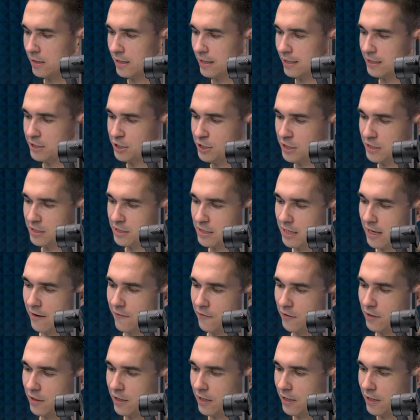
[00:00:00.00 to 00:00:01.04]
It's just
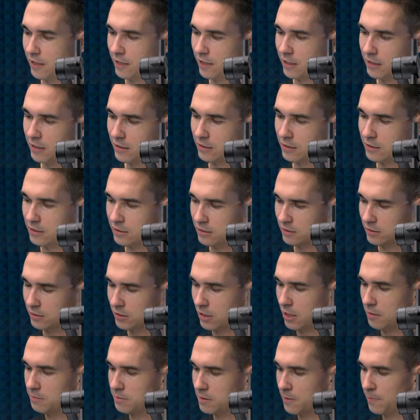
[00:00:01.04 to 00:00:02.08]
everything
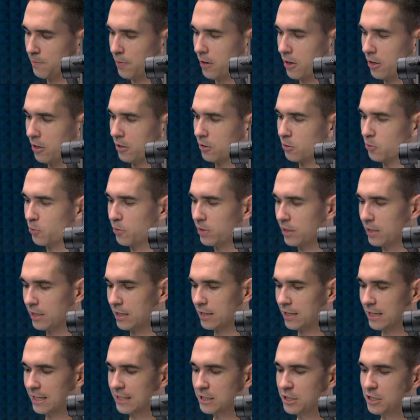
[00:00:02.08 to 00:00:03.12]
comes apart really.
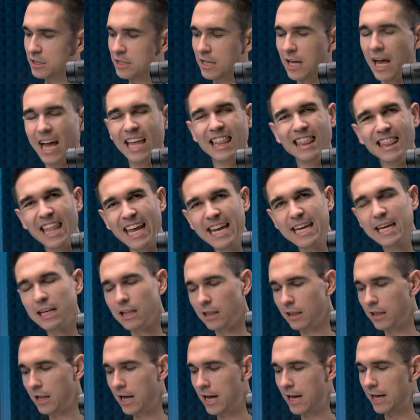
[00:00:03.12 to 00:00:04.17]
It's just, I like it a
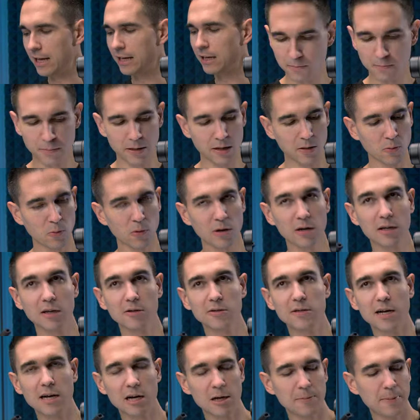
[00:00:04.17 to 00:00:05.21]
lot. But we're gonna go
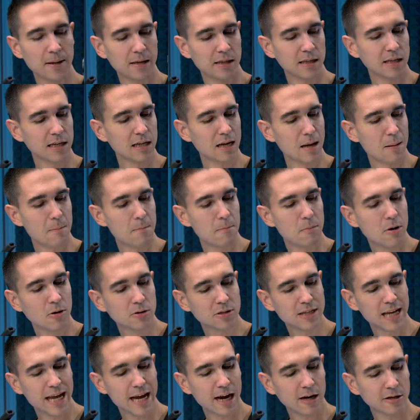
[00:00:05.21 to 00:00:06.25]
talk about the
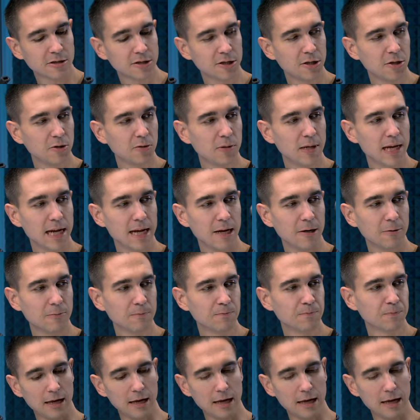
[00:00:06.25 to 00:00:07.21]
Moza Air 2 now.